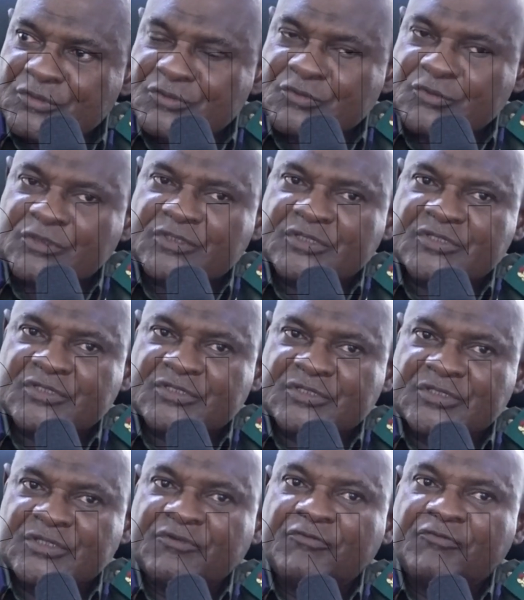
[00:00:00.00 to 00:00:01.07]
so it is
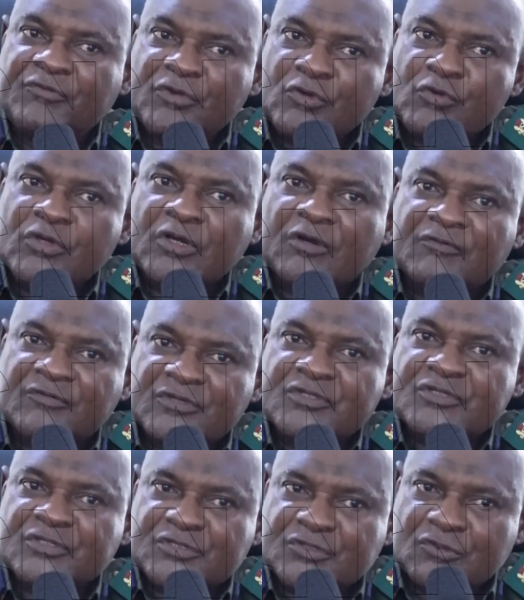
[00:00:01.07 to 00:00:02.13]
the viewing of
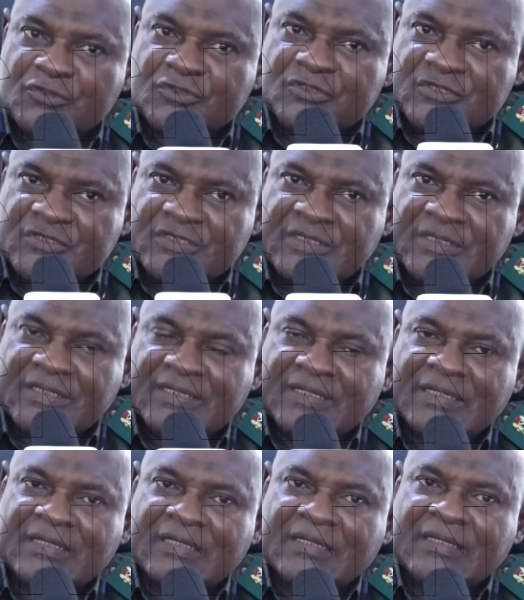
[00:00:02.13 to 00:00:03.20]
these resources
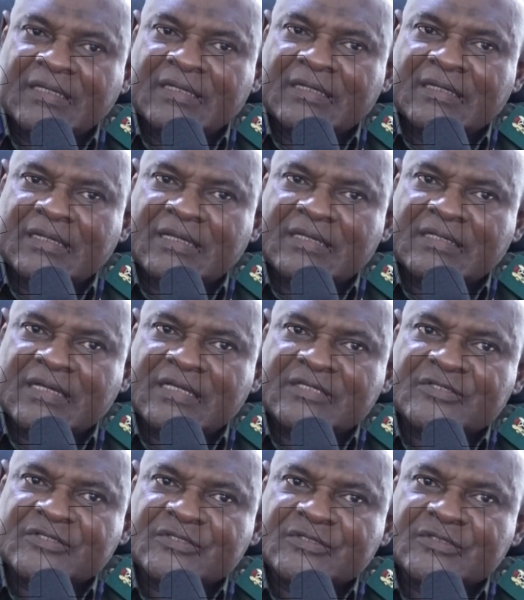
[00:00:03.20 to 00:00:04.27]
that
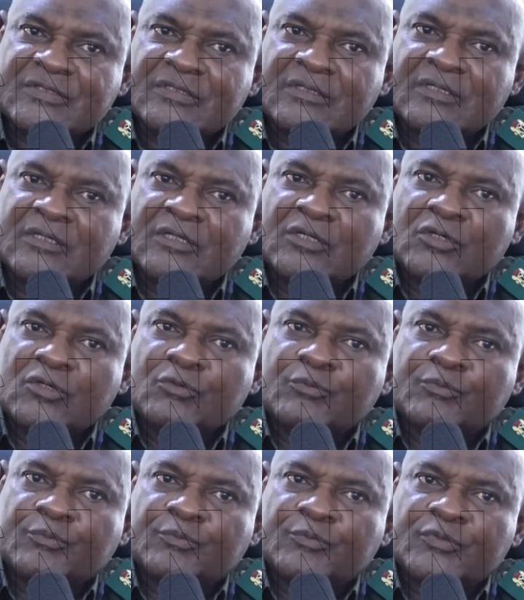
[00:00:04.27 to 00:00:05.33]
has
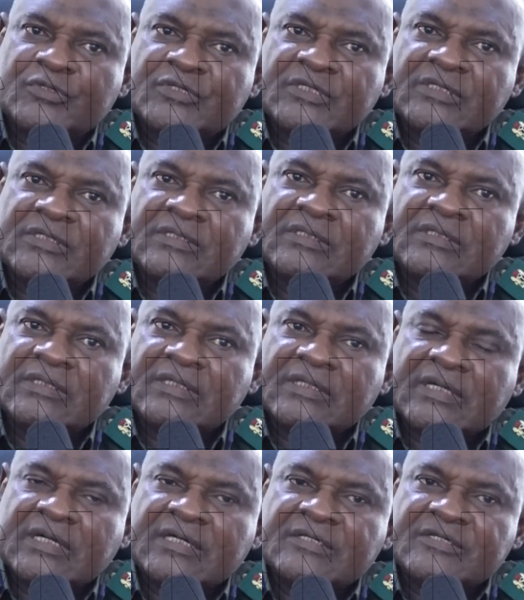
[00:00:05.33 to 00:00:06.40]
putting
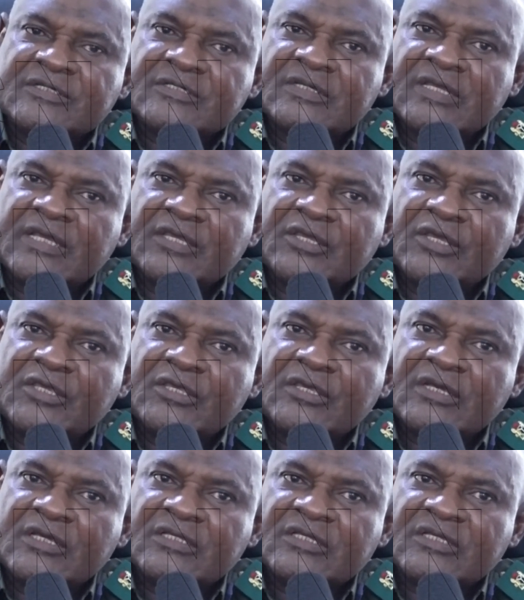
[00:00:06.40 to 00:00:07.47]
countries like
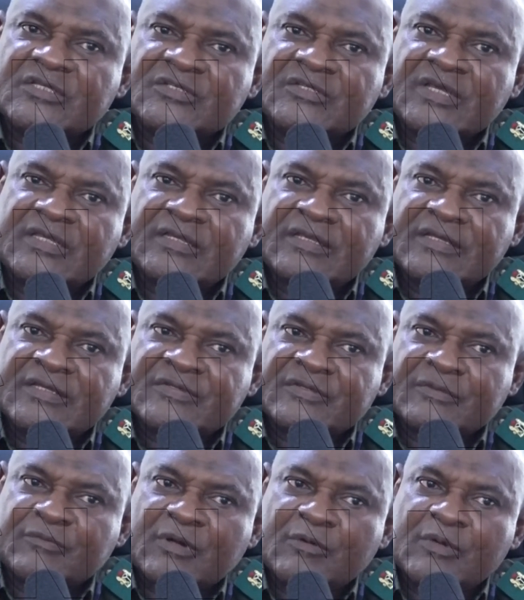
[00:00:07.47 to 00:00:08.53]
Kenya, Tanzania,
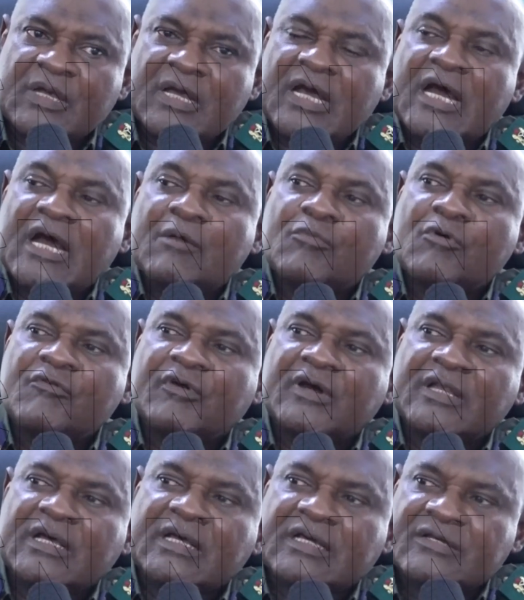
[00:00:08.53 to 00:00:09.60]
Zimbabwe above
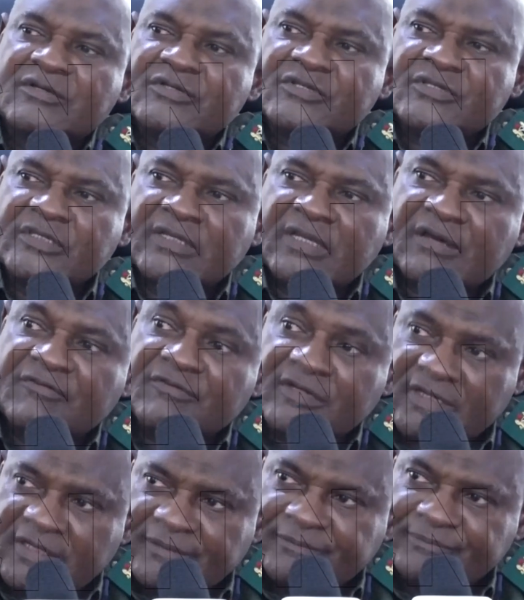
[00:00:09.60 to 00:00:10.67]
other countries in
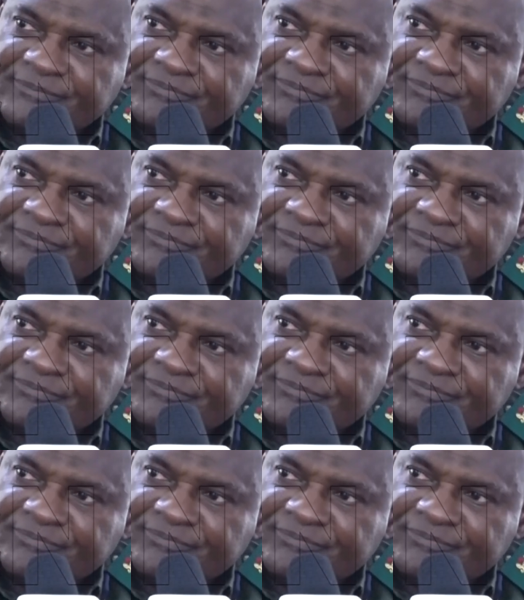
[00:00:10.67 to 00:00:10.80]
Africa.